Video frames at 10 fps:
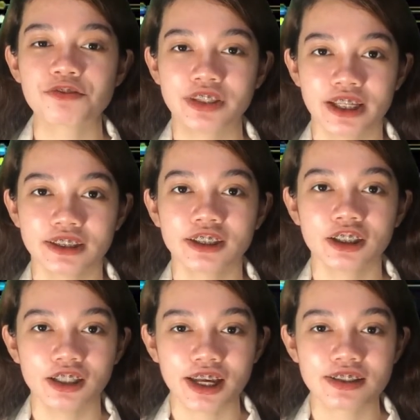data
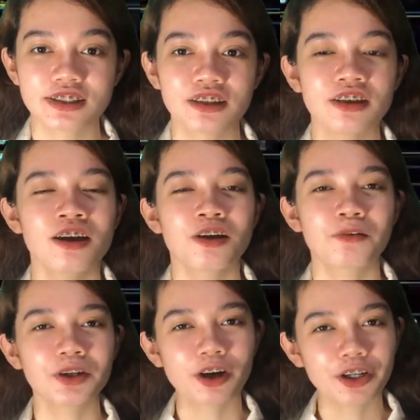collected
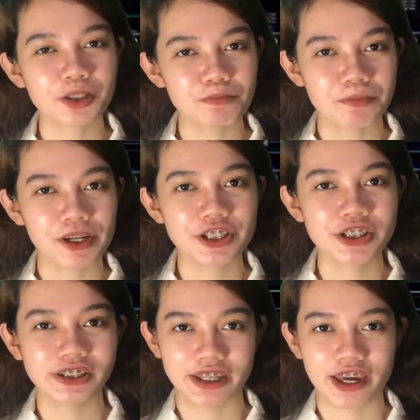regarding
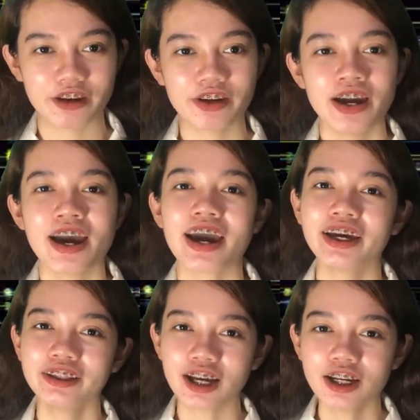patient care
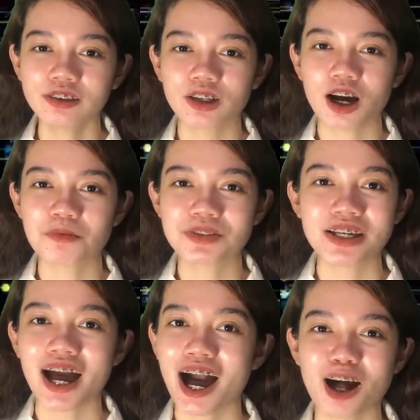and outcomes,
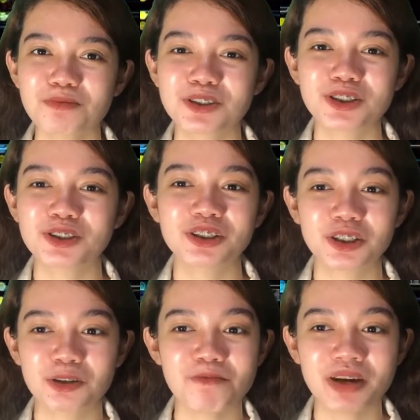helps to
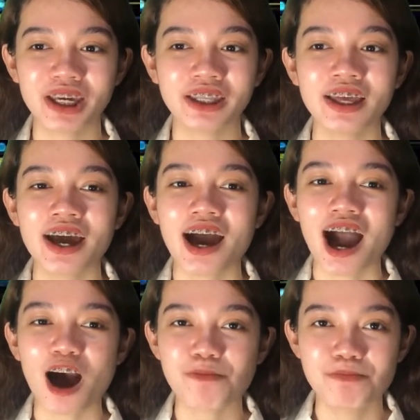determine
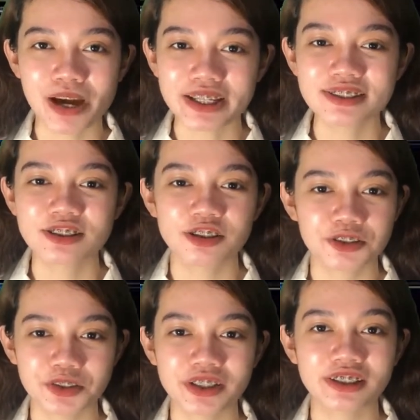how best to
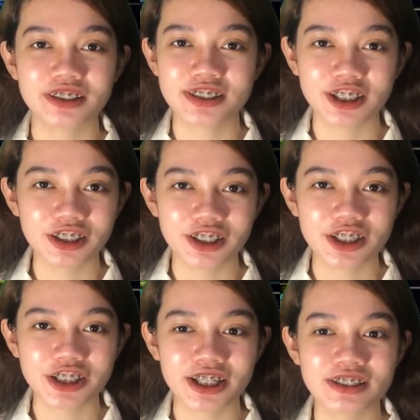treat these
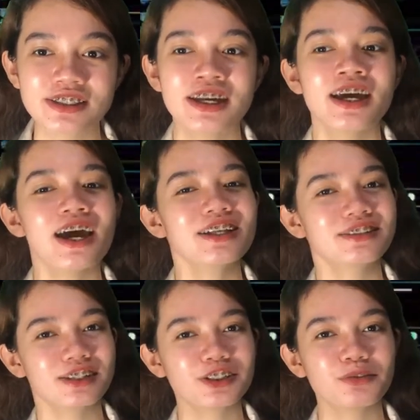conditions and
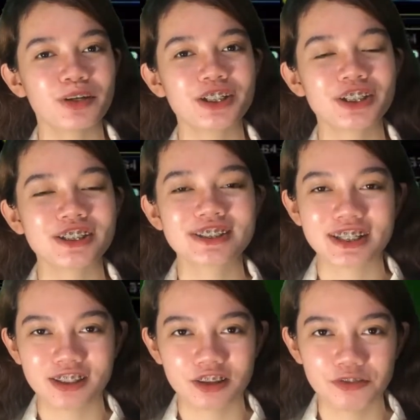situations
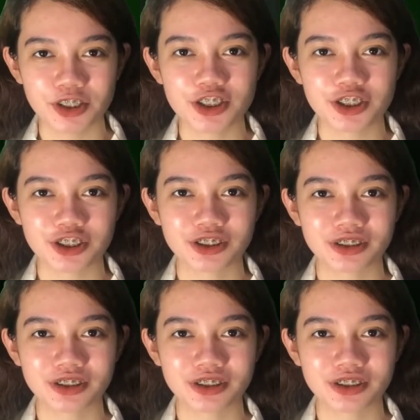in the future.